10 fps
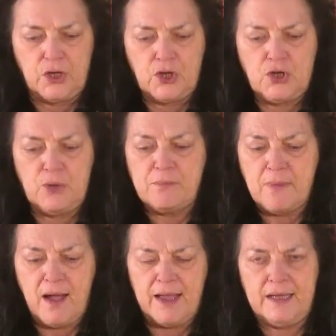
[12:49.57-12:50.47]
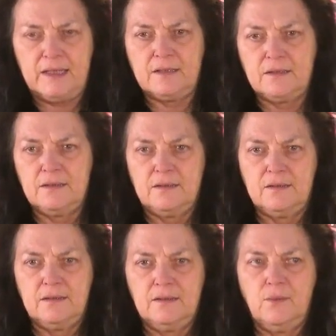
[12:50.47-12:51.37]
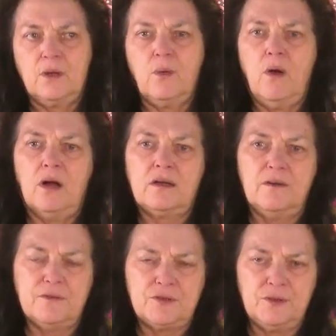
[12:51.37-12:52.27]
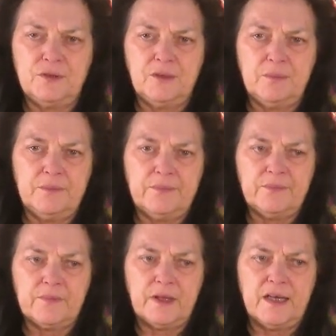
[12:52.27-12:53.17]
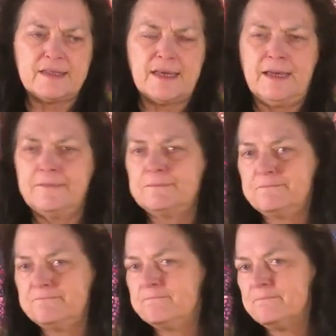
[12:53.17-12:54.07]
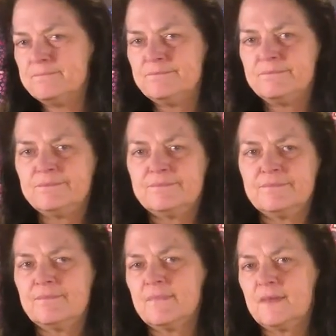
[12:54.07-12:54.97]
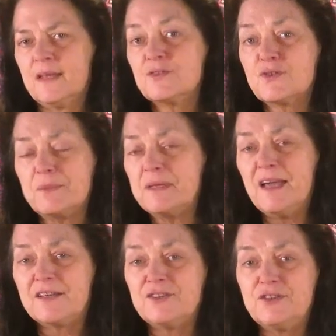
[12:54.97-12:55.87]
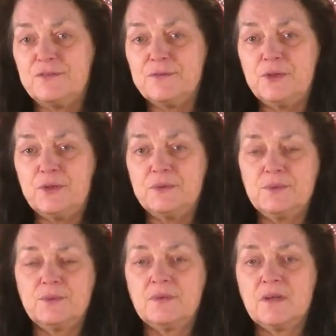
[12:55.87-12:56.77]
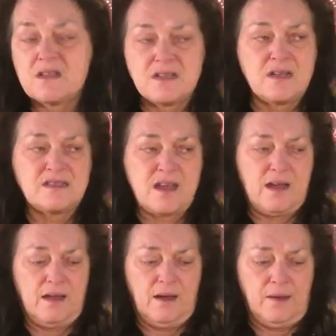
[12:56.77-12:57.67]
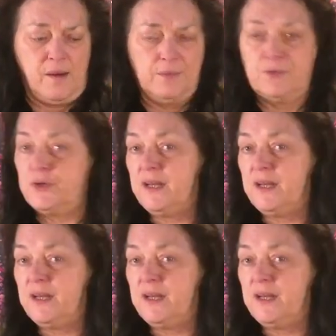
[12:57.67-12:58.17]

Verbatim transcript: you might want to walk over to them and say, is there something I can do for you? Uh, do you